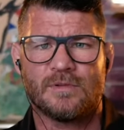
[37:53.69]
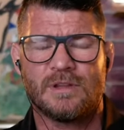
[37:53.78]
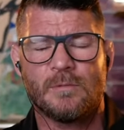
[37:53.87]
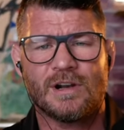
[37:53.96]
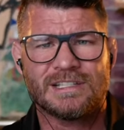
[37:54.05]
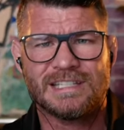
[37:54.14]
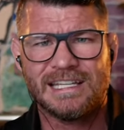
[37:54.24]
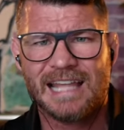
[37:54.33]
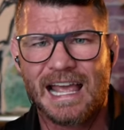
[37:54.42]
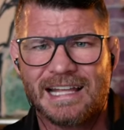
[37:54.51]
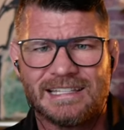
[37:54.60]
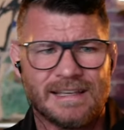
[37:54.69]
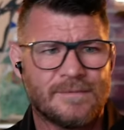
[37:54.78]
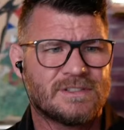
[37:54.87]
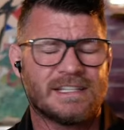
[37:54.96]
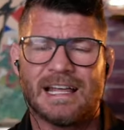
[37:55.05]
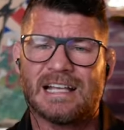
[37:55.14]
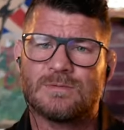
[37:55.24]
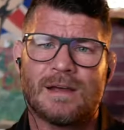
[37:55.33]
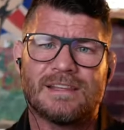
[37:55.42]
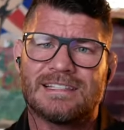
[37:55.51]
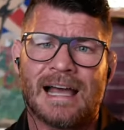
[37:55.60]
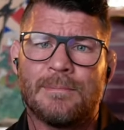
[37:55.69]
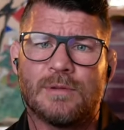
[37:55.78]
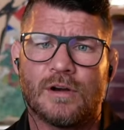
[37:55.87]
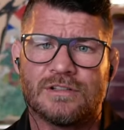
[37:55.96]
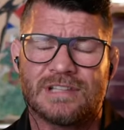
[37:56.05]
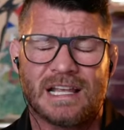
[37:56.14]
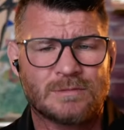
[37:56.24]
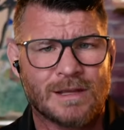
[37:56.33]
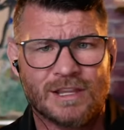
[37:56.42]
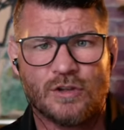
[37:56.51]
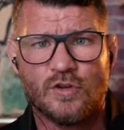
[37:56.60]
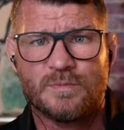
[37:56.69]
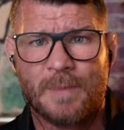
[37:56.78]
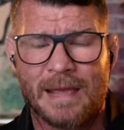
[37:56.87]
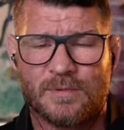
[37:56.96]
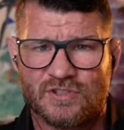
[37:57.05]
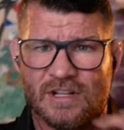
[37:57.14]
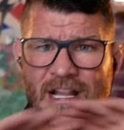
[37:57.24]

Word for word: They want to see negativity. That's why the tabloids, that's why the newspapers,